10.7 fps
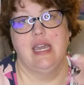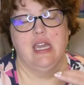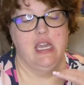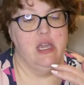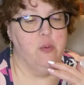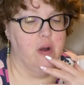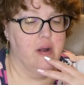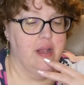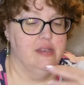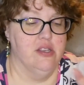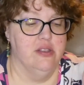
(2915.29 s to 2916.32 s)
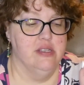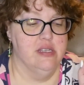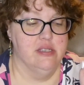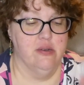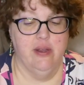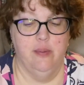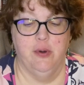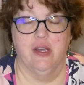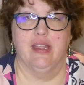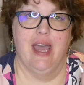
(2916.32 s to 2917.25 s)
a keyword, and so this is to read a
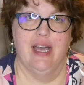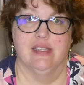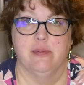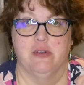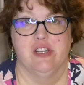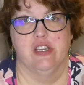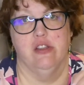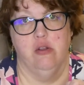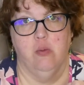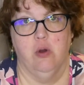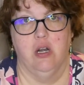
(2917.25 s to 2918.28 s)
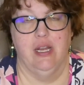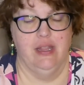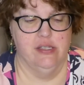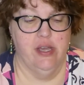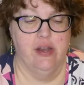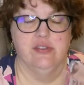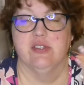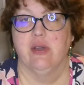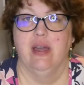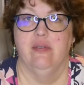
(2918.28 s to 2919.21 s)
book that has a particular word in the title.
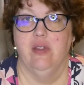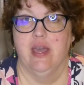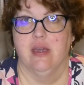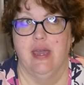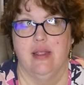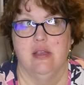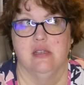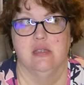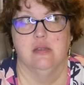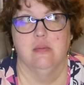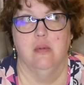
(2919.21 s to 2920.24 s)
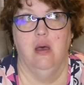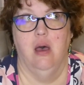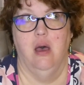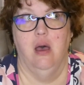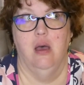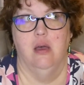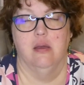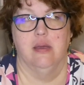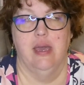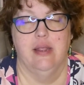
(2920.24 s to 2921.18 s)
So kind of like Kayla's, uh,
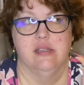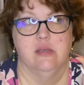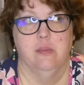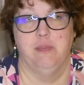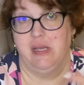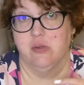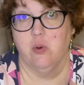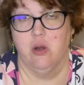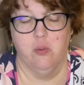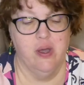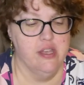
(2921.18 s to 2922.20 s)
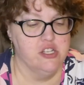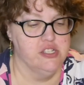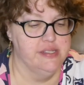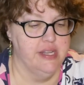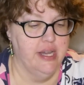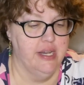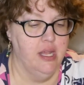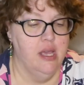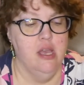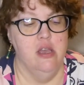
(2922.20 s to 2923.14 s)
Kayla's buzzword one that she's done.
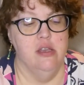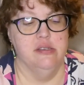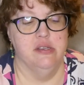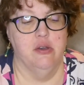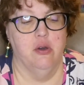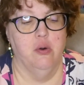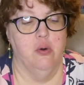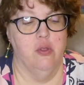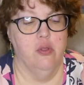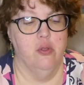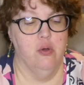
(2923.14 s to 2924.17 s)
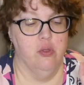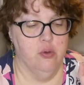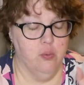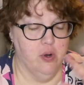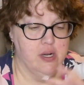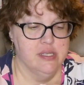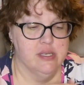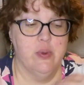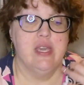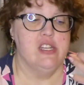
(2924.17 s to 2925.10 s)
So the words
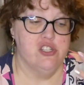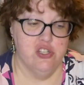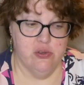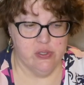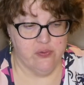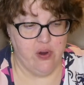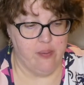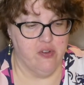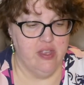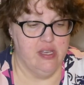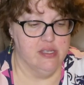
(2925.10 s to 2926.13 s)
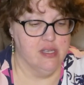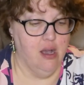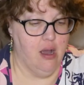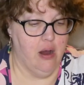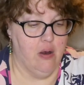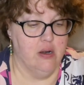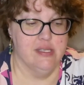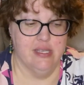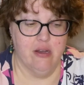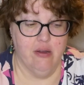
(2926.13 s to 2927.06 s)
that we can choose from for this are
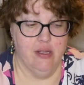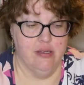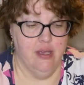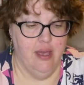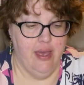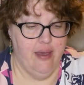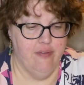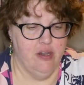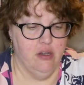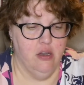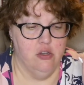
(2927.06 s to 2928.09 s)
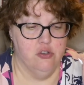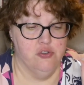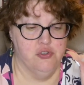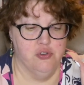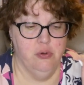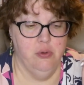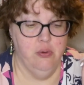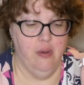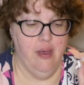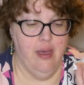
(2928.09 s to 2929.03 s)
secret, heaven,
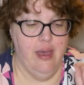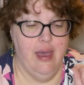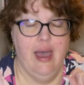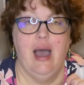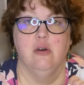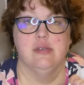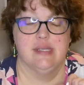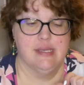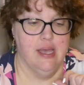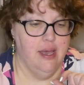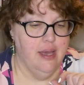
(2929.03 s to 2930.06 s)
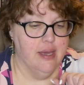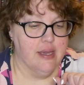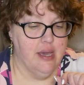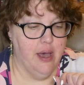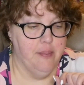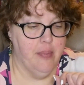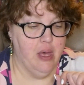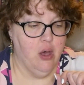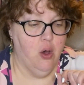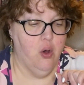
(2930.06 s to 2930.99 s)
true, house,
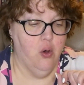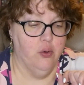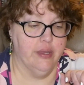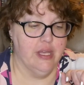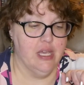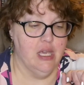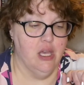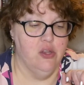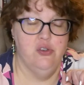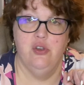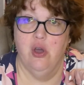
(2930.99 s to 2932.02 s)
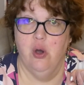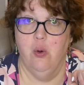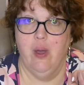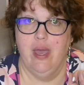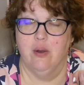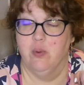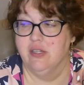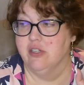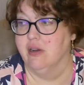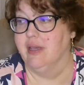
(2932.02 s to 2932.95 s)
come, only, no, and
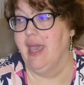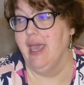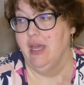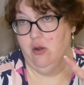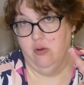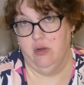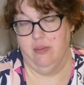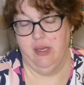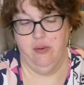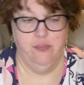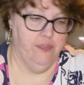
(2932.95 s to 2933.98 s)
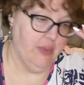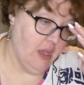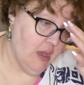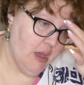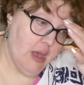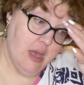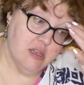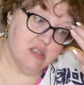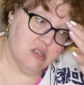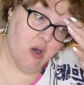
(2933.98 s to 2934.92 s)
winter, K-N-O-W.
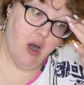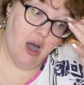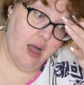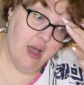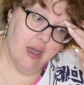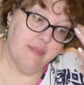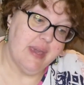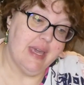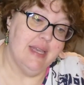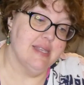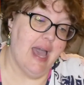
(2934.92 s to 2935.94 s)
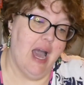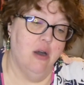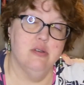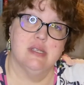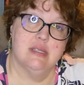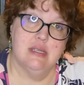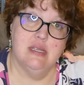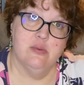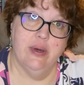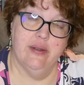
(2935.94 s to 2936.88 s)
So I, because house
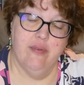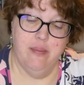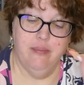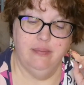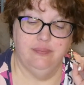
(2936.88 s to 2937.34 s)
is one of them,